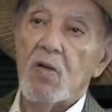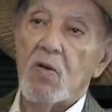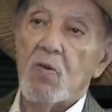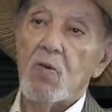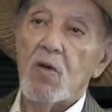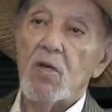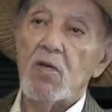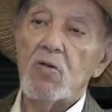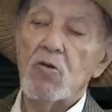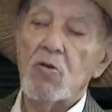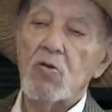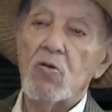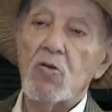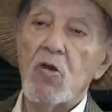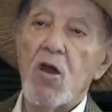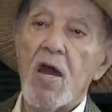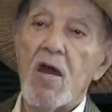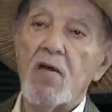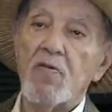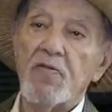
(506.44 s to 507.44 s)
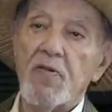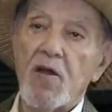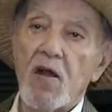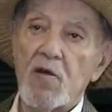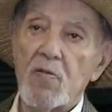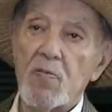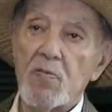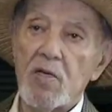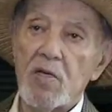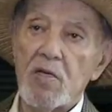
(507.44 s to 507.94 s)
When you're half
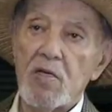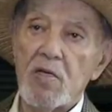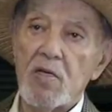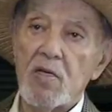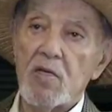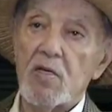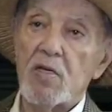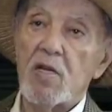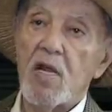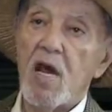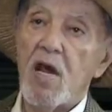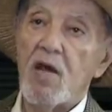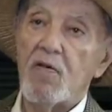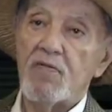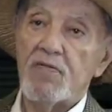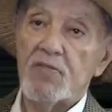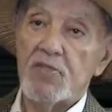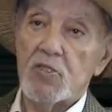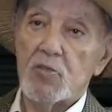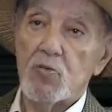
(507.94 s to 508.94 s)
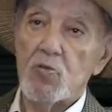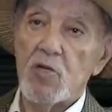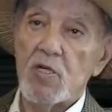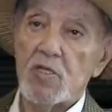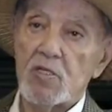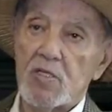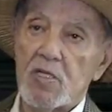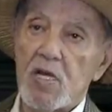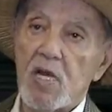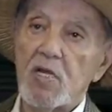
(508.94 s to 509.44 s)
Armenian, half
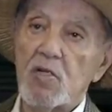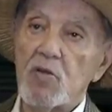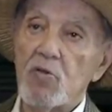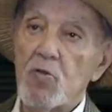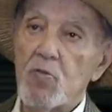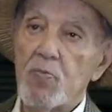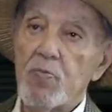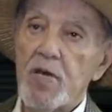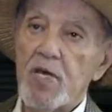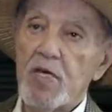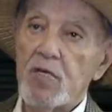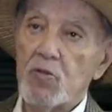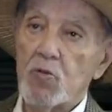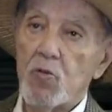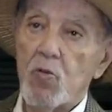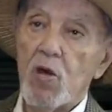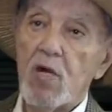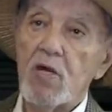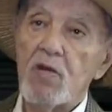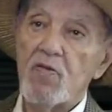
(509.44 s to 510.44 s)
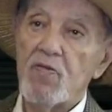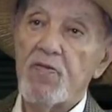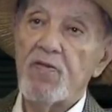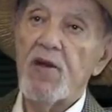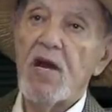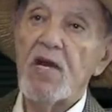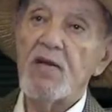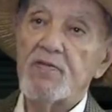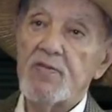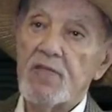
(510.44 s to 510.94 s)
Swiss, and you pay
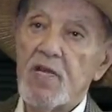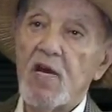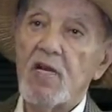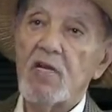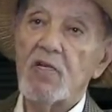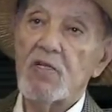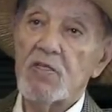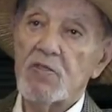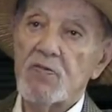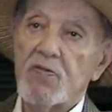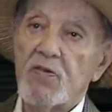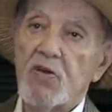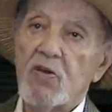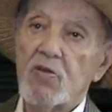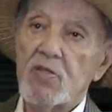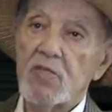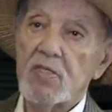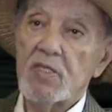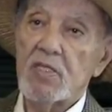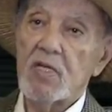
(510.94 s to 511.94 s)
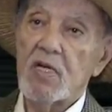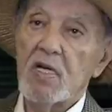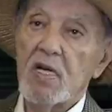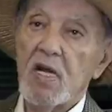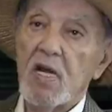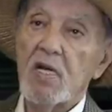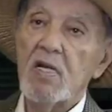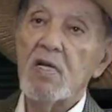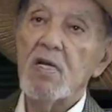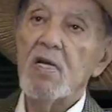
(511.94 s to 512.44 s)
$25 for a
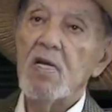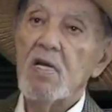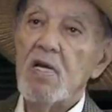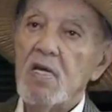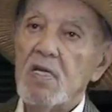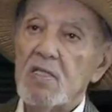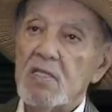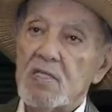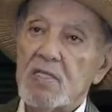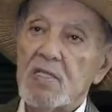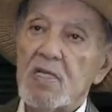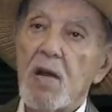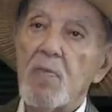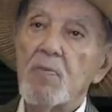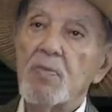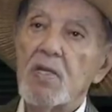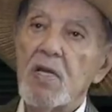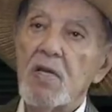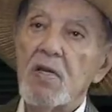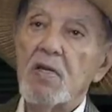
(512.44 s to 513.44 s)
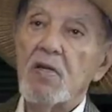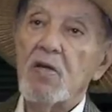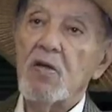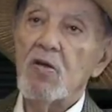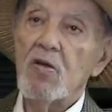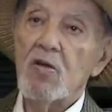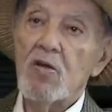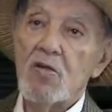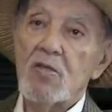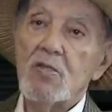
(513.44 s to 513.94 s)
cigar, something
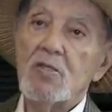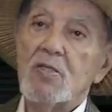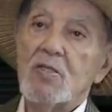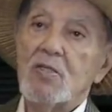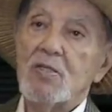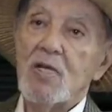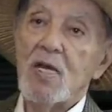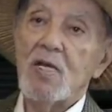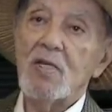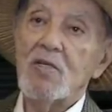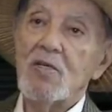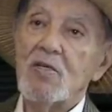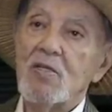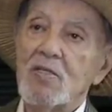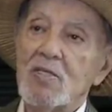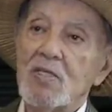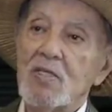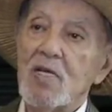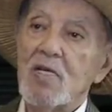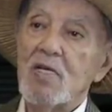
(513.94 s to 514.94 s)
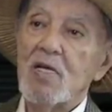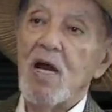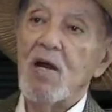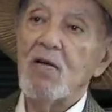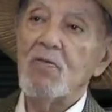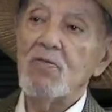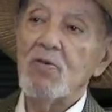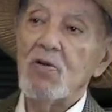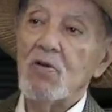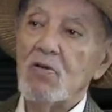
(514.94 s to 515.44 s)
hurts. And he said,
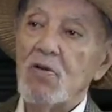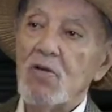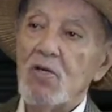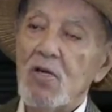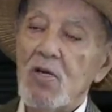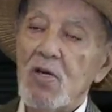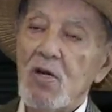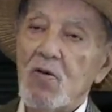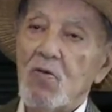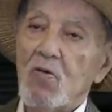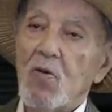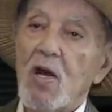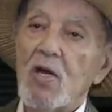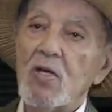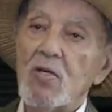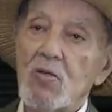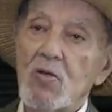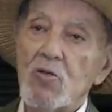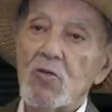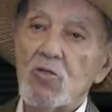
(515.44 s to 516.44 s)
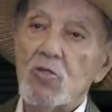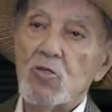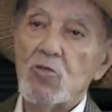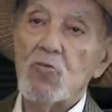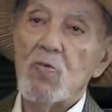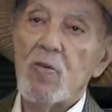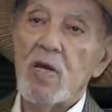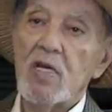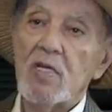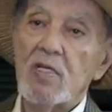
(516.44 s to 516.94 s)
Avo, why don't you
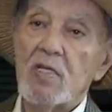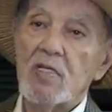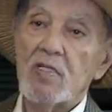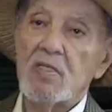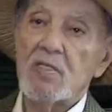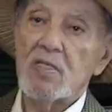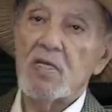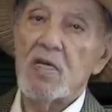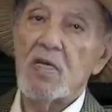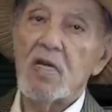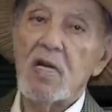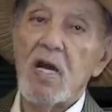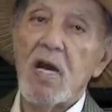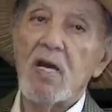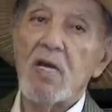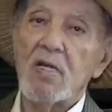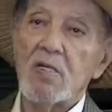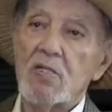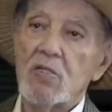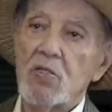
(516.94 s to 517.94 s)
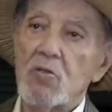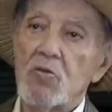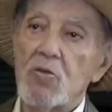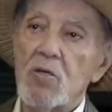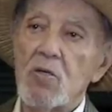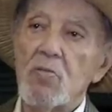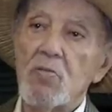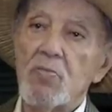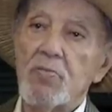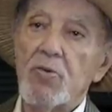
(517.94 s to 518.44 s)
make cigars? You're
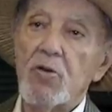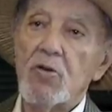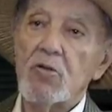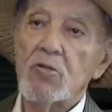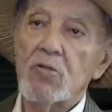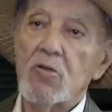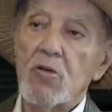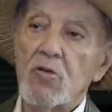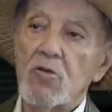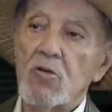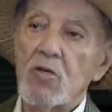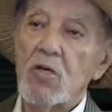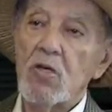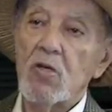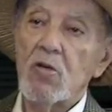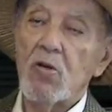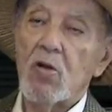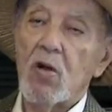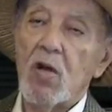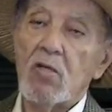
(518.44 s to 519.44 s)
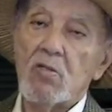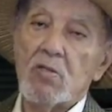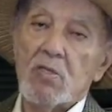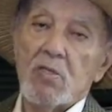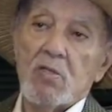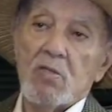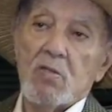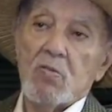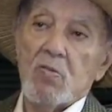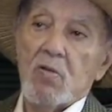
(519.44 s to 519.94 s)
in Puerto Rico. I
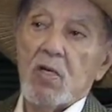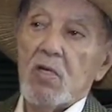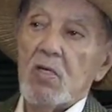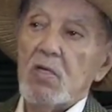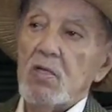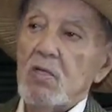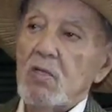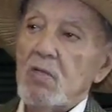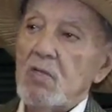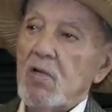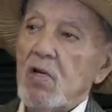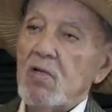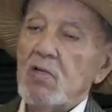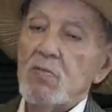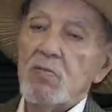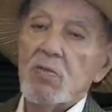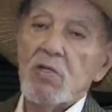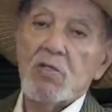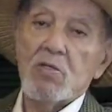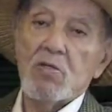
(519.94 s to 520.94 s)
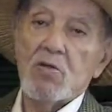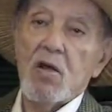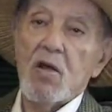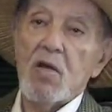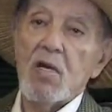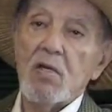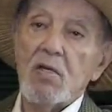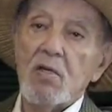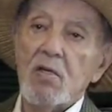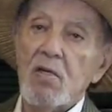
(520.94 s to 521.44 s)
said, well, let me
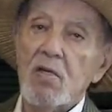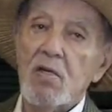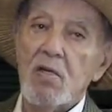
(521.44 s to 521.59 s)
try.